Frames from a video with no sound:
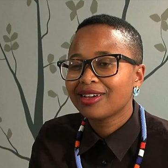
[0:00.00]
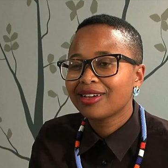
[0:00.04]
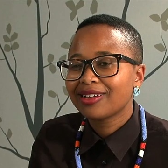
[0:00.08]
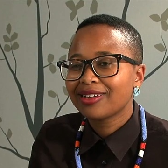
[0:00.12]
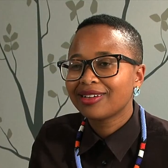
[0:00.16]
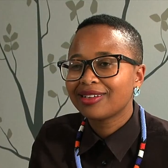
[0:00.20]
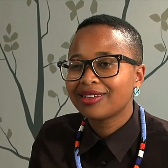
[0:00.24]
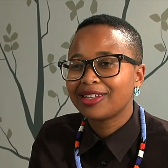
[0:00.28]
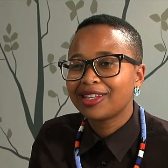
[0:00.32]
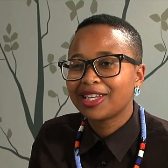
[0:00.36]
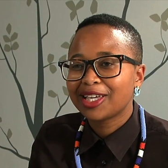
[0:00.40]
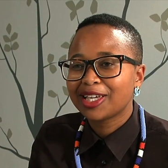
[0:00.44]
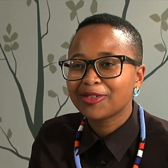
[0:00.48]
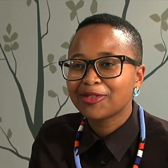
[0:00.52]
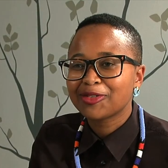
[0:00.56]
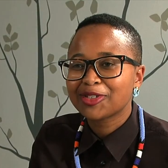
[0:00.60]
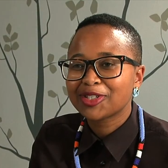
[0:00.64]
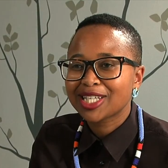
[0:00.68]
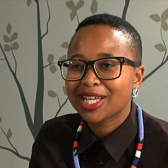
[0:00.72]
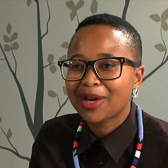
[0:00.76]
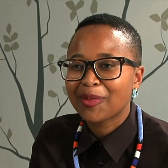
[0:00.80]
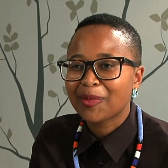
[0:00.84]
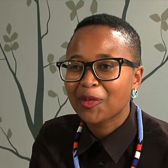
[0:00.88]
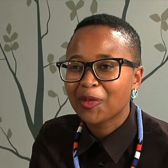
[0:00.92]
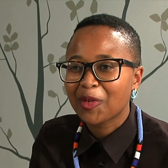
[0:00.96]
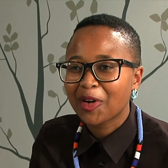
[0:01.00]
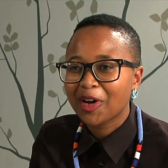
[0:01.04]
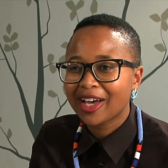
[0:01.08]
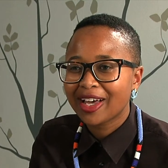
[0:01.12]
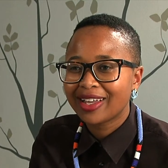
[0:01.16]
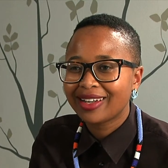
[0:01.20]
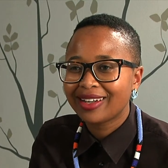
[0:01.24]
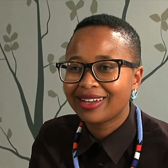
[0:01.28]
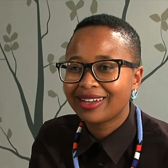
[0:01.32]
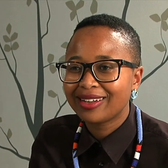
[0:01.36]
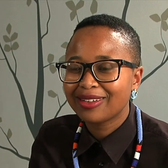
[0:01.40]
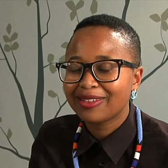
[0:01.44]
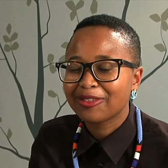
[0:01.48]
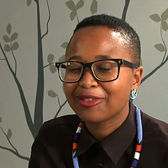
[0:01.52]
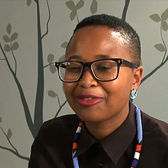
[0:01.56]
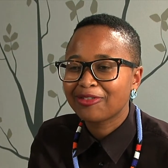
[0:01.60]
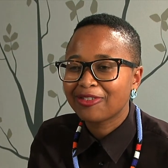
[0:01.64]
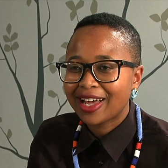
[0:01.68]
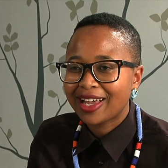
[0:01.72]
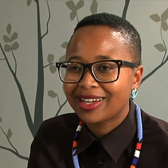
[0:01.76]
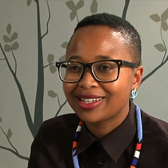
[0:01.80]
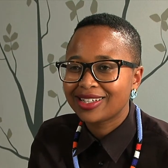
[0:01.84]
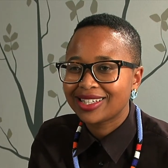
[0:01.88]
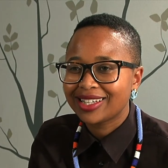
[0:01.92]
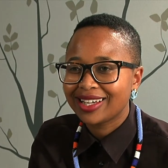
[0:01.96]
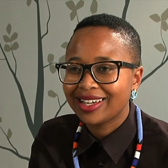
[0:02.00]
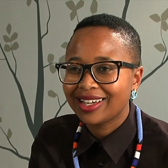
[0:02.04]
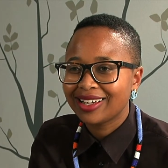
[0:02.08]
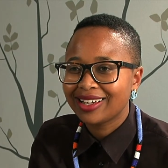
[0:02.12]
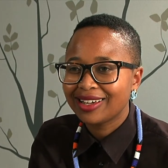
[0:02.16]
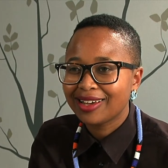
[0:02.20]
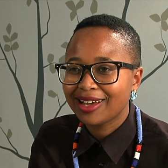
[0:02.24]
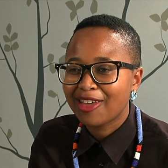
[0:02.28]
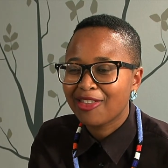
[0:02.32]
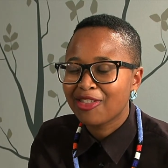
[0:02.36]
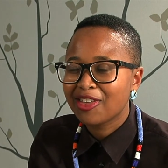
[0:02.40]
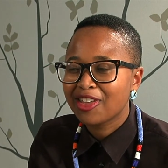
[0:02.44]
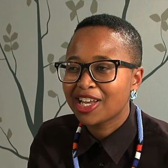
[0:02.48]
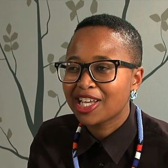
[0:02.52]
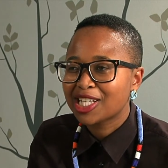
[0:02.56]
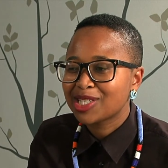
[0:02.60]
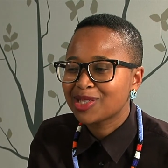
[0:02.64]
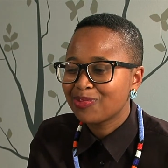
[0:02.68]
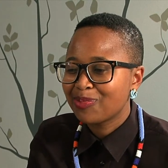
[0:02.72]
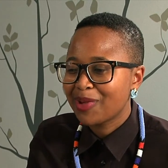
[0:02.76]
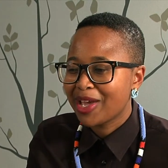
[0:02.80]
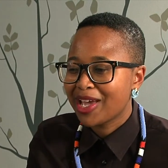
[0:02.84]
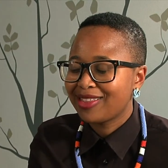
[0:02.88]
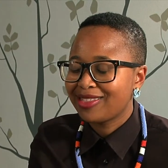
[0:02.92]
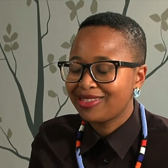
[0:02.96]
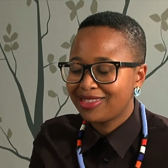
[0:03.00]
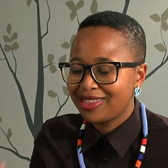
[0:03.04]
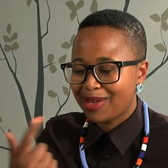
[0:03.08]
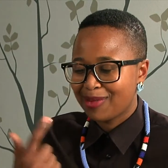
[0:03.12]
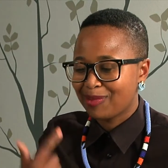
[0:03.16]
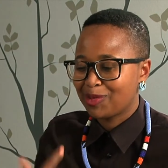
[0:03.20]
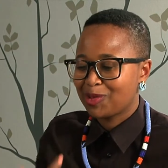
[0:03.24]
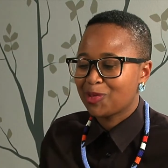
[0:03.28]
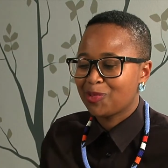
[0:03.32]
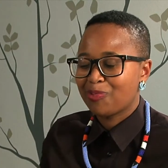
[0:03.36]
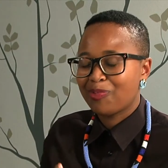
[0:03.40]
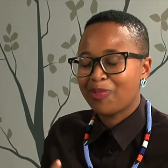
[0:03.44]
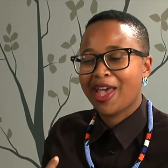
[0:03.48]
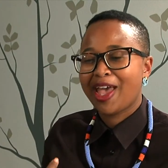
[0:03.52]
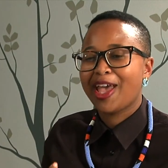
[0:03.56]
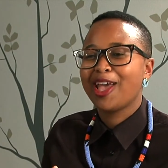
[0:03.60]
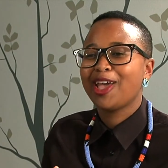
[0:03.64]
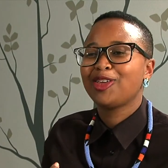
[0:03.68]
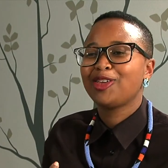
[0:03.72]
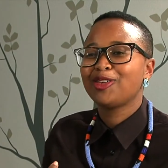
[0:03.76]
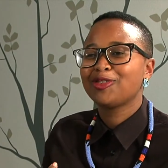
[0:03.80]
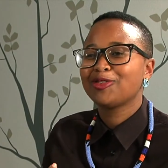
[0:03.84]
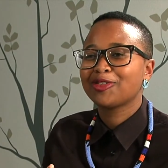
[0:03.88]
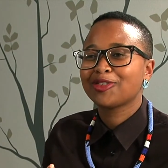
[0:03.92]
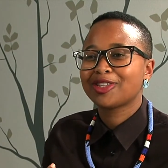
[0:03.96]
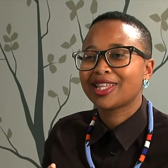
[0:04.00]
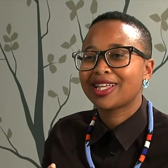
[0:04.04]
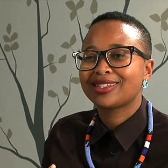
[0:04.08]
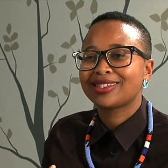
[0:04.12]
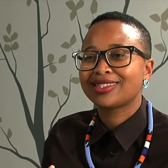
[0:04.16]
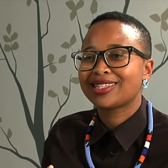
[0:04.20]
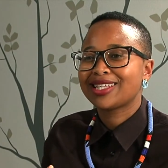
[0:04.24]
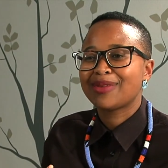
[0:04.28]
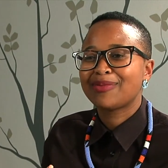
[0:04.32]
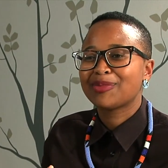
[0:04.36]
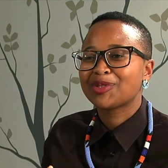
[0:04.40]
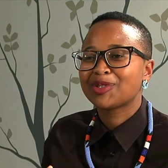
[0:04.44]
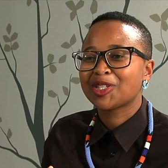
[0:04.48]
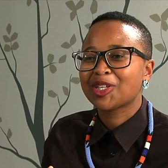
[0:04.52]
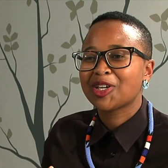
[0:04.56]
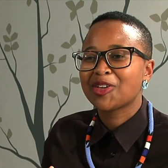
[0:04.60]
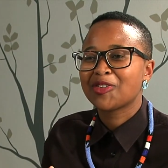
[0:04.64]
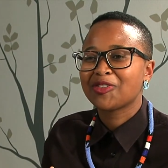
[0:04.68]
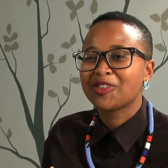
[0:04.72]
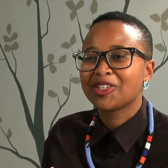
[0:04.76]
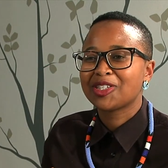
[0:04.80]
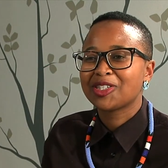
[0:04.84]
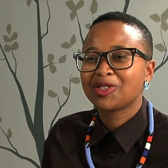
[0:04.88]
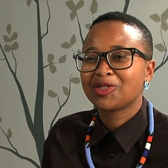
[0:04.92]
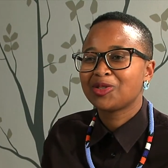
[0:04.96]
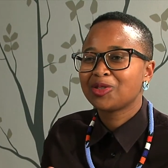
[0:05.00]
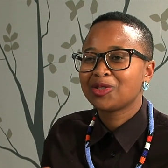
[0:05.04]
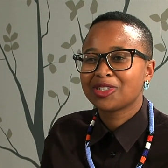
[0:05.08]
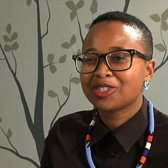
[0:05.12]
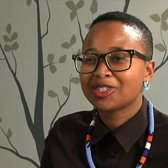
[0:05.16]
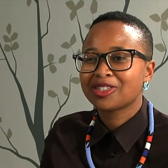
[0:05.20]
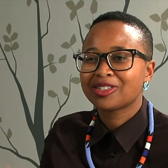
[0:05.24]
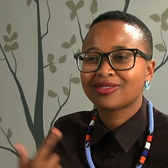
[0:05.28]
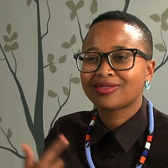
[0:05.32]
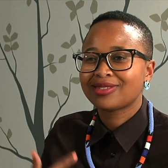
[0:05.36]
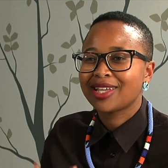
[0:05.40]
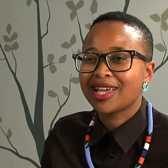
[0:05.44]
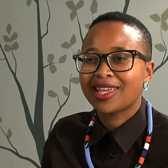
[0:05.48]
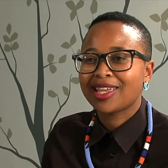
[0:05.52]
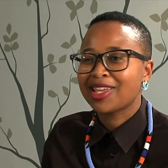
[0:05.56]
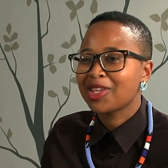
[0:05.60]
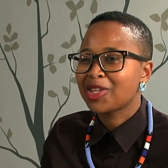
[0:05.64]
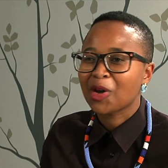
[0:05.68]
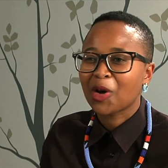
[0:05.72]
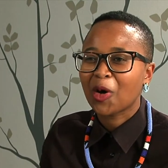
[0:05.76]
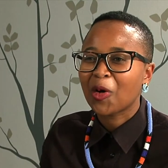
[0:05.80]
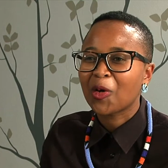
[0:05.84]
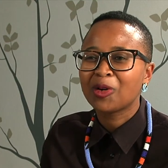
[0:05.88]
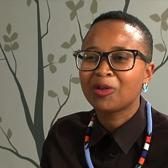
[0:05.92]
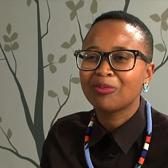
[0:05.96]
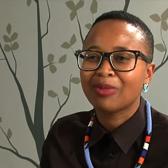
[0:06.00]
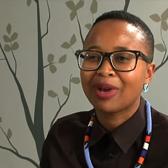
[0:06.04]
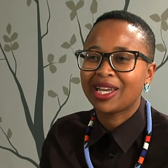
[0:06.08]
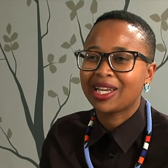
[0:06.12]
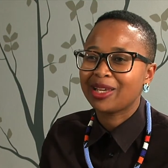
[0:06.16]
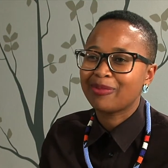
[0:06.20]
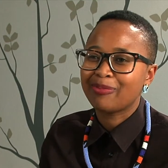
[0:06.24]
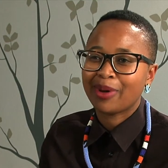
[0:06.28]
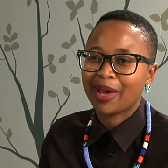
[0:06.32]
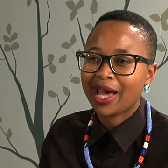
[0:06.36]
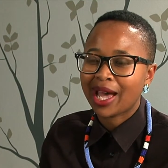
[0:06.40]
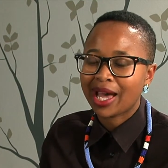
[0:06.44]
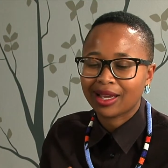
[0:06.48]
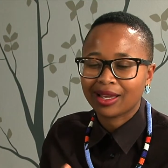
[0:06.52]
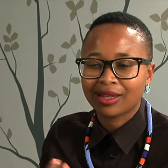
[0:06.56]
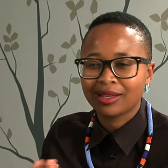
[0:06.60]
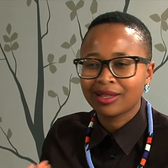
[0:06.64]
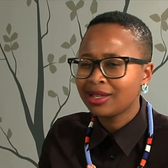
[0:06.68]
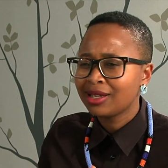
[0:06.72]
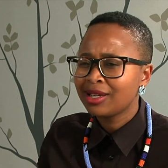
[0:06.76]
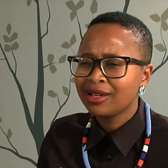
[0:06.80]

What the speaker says: give someone funding and then expect them to pay you for that same service. You're just taking your own money back.